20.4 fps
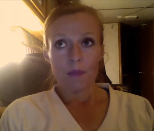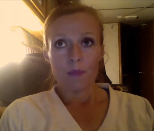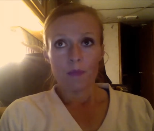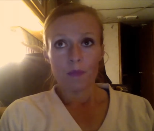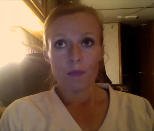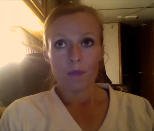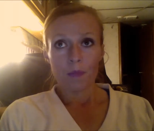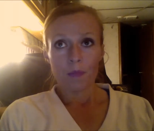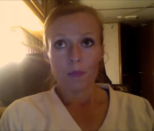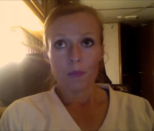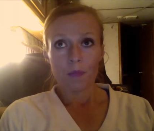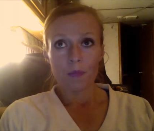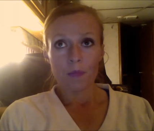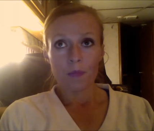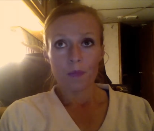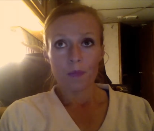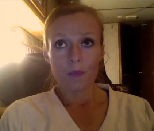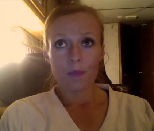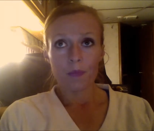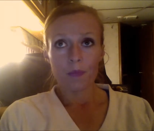
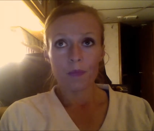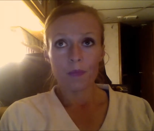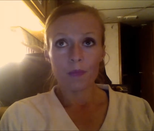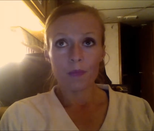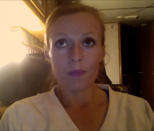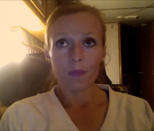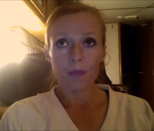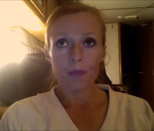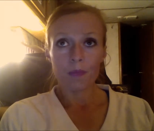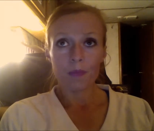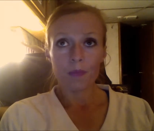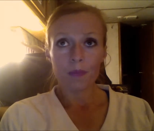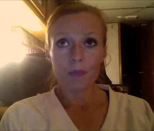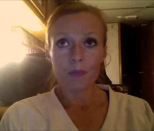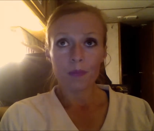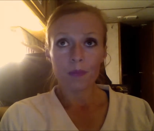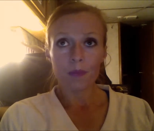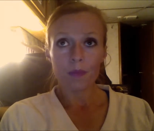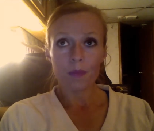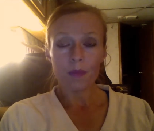
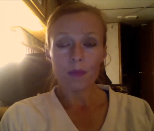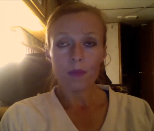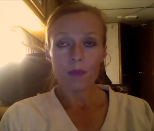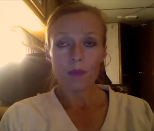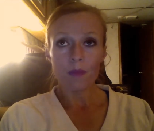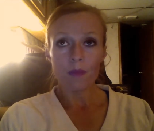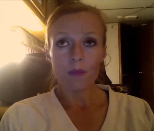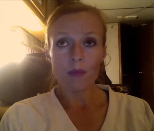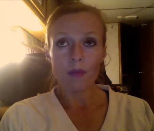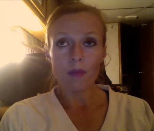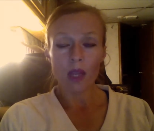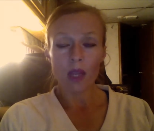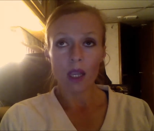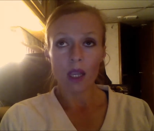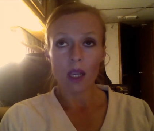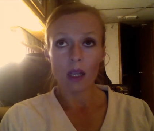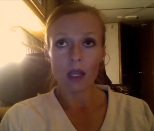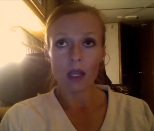(no one is talking)